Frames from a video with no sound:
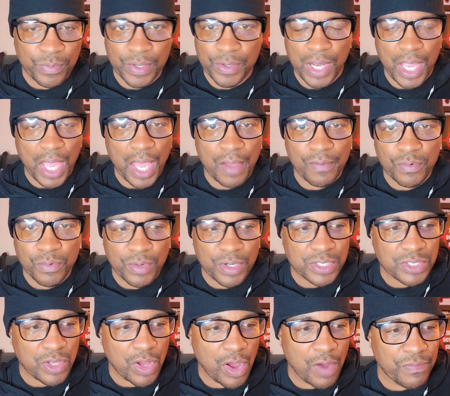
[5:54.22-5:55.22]

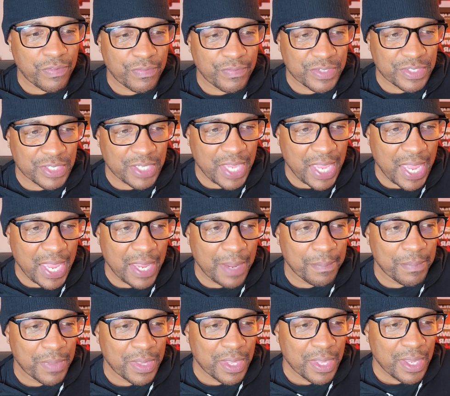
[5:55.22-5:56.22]
Alvarez off of his
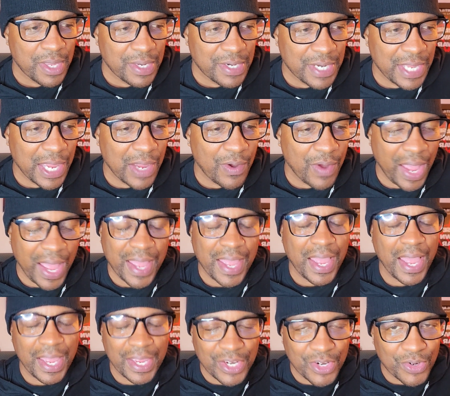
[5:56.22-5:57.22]
game. Now,
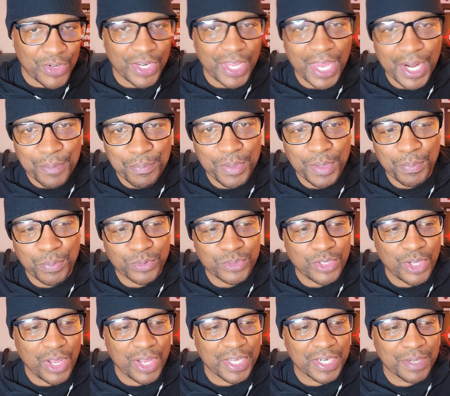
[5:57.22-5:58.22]
I hear a lot of people
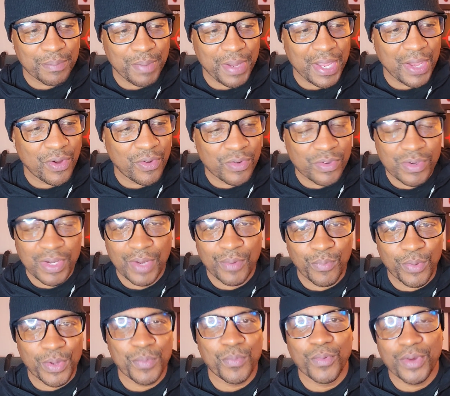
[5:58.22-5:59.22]
talking about, well,
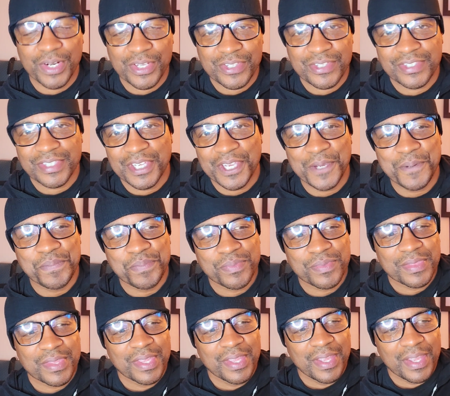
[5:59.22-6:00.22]
we want to see
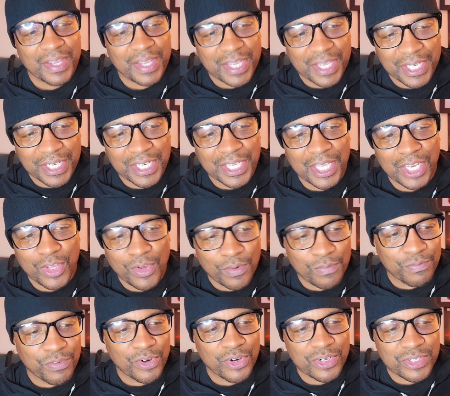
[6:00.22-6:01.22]

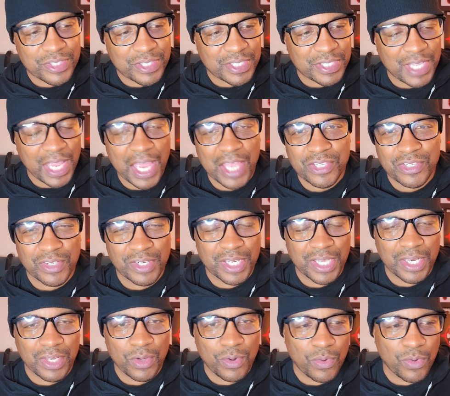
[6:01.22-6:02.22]
Canelo versus Oscar
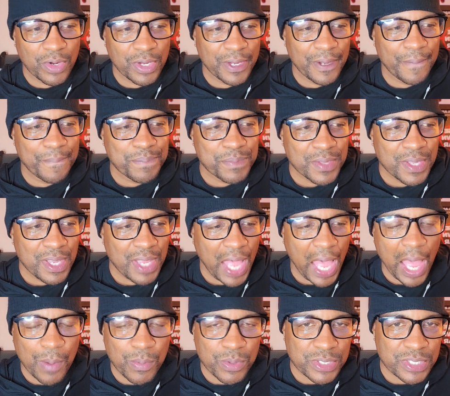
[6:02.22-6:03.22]
De La Hoya.
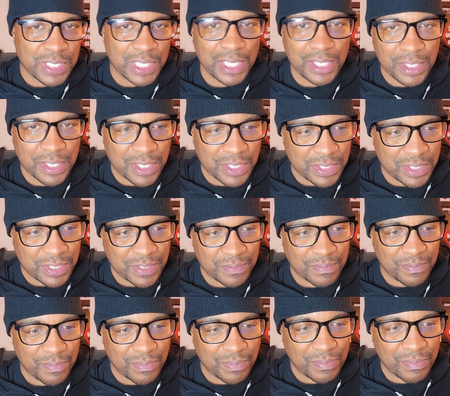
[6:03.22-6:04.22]
I say this.
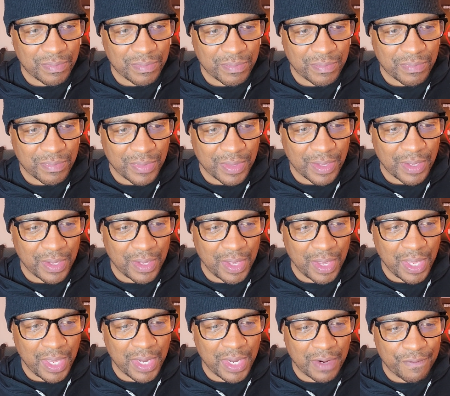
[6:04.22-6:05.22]

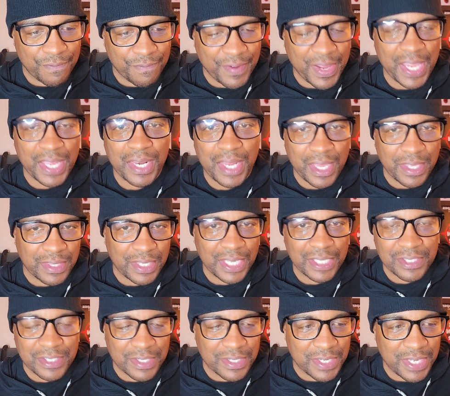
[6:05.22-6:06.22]
In a fight like
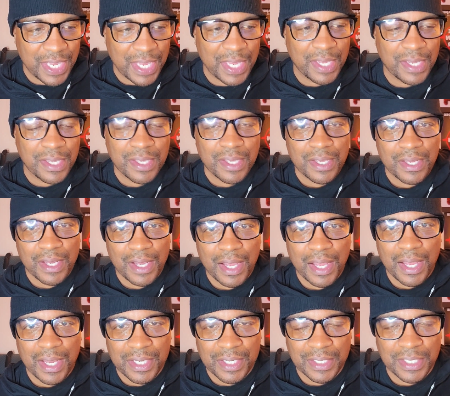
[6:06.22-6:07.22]
that today,
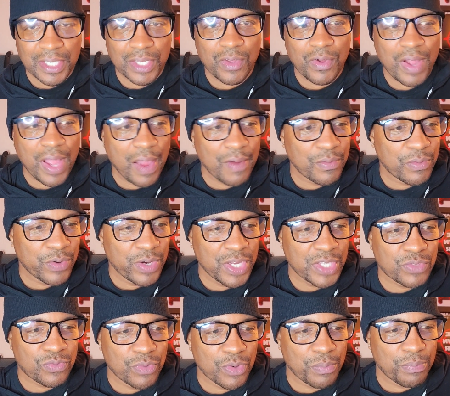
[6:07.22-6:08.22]
Canelo
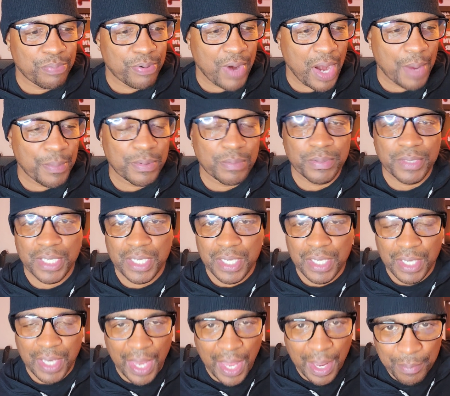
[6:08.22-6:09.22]
Alvarez would probably
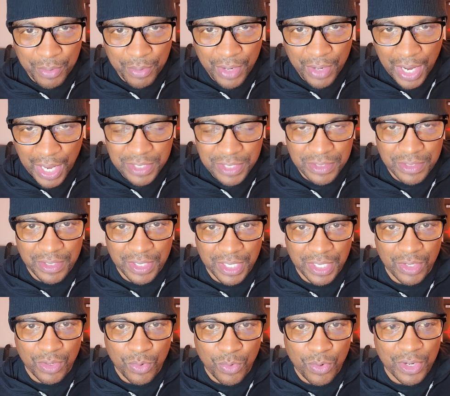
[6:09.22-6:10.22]
clobber Oscar De
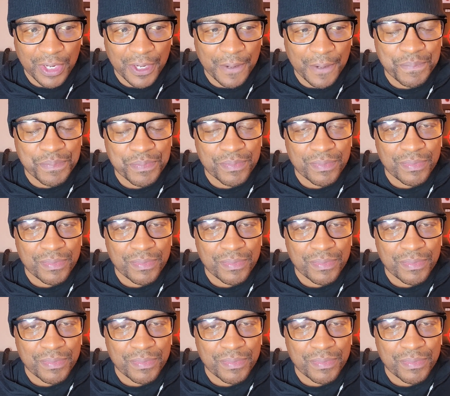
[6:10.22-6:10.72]
La Hoya.